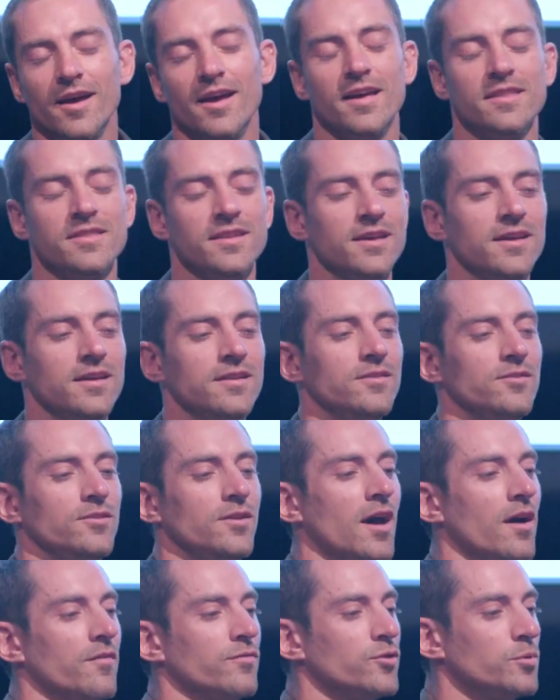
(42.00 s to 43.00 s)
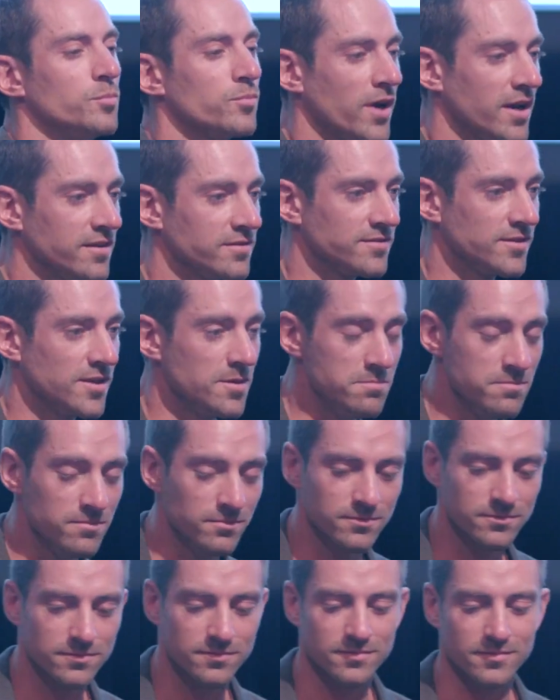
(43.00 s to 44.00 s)
And then you have to press
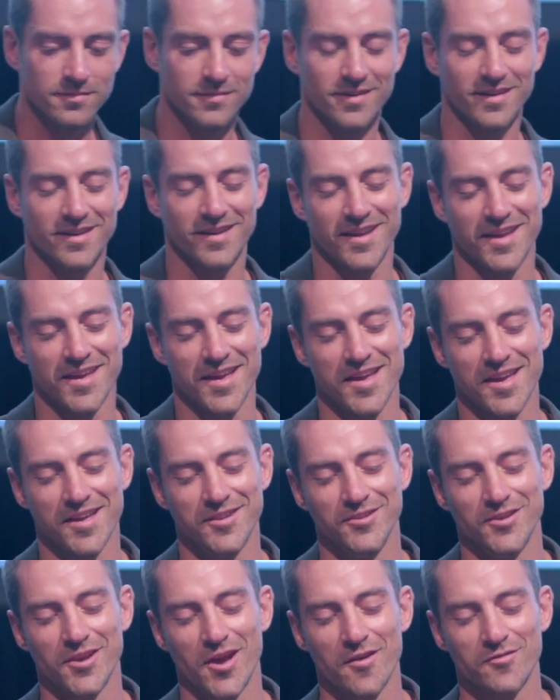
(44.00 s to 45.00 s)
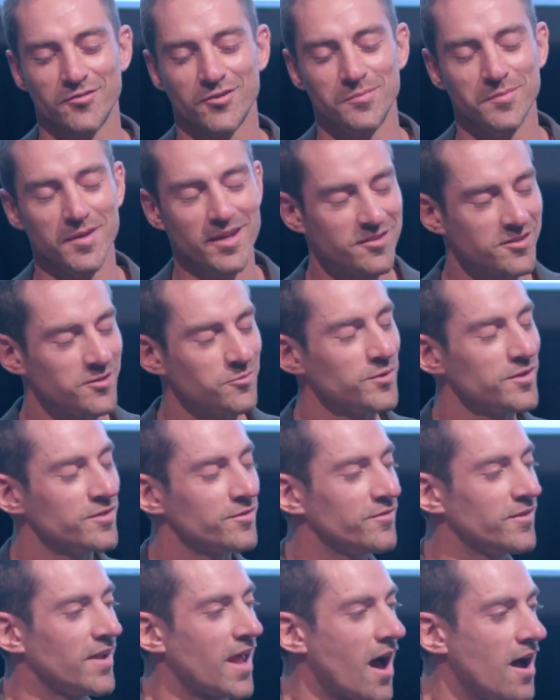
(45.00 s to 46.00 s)
them. And you have to mix them
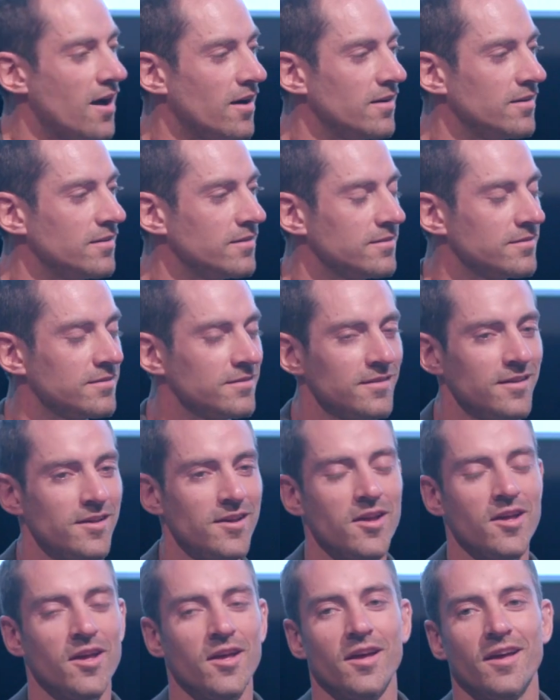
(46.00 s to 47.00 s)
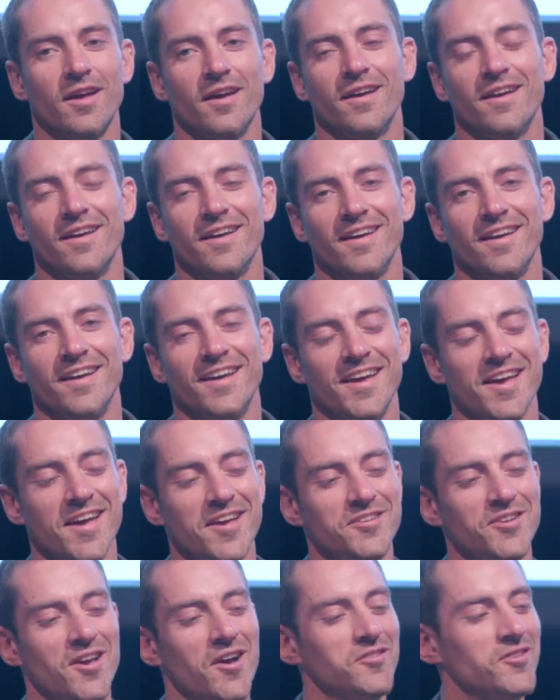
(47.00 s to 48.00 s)
with flour.
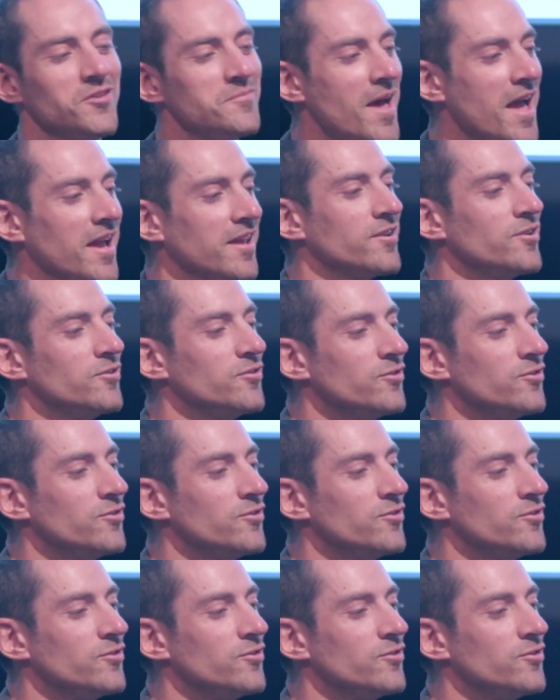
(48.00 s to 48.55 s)
And you have to make it